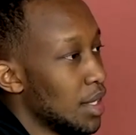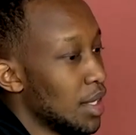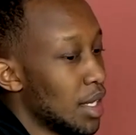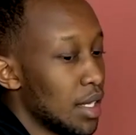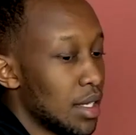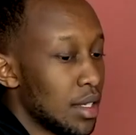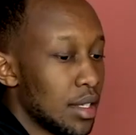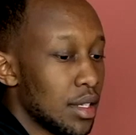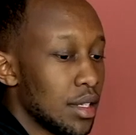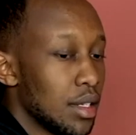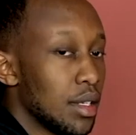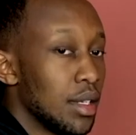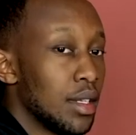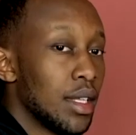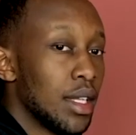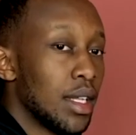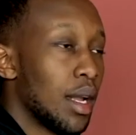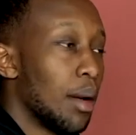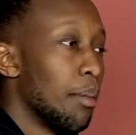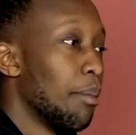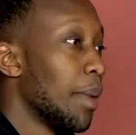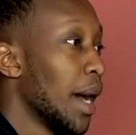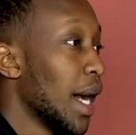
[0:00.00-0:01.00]
And
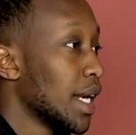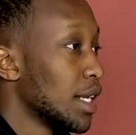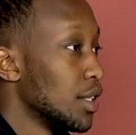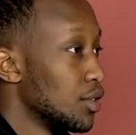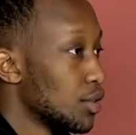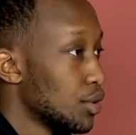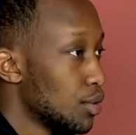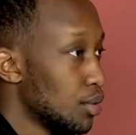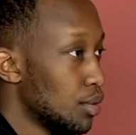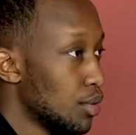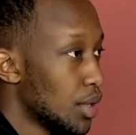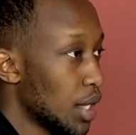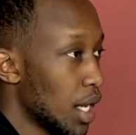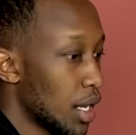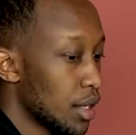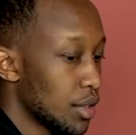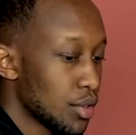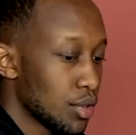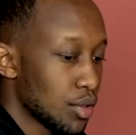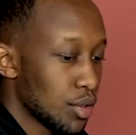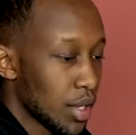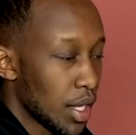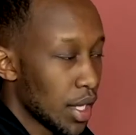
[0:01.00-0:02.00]
then I'm back in school
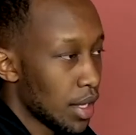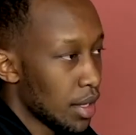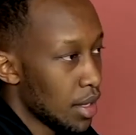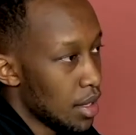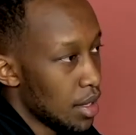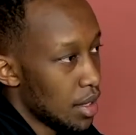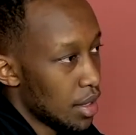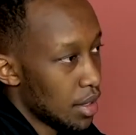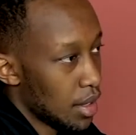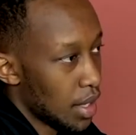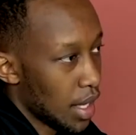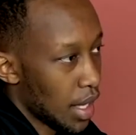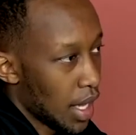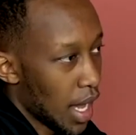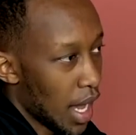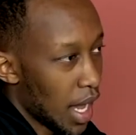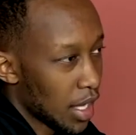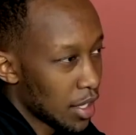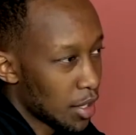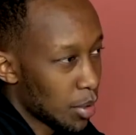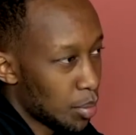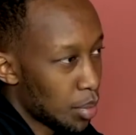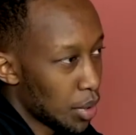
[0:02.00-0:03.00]
now, so like
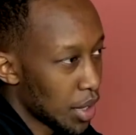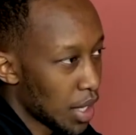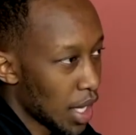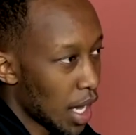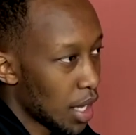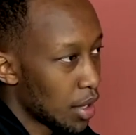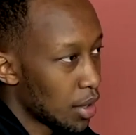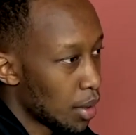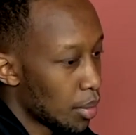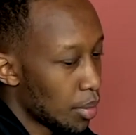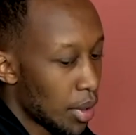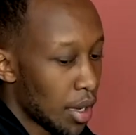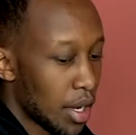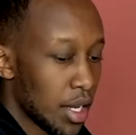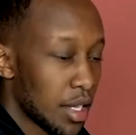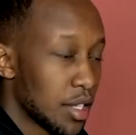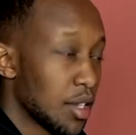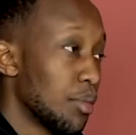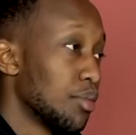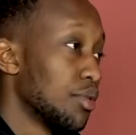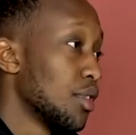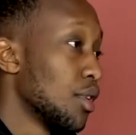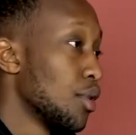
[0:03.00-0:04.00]
I had to put that on the
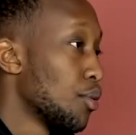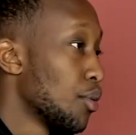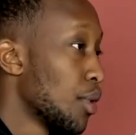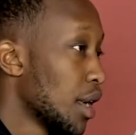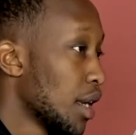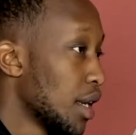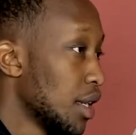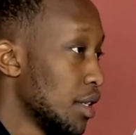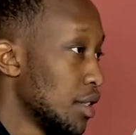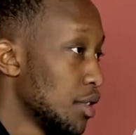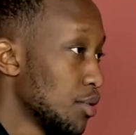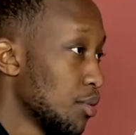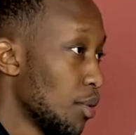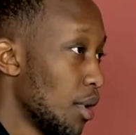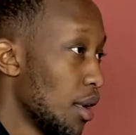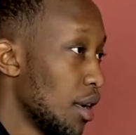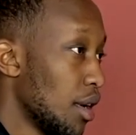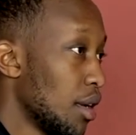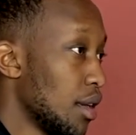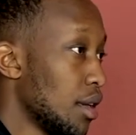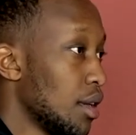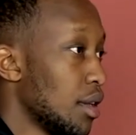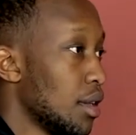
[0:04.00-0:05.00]
burner because I'm still working as
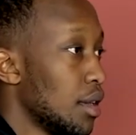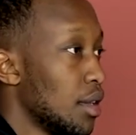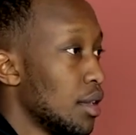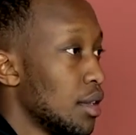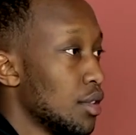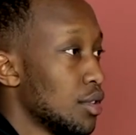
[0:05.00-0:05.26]
well.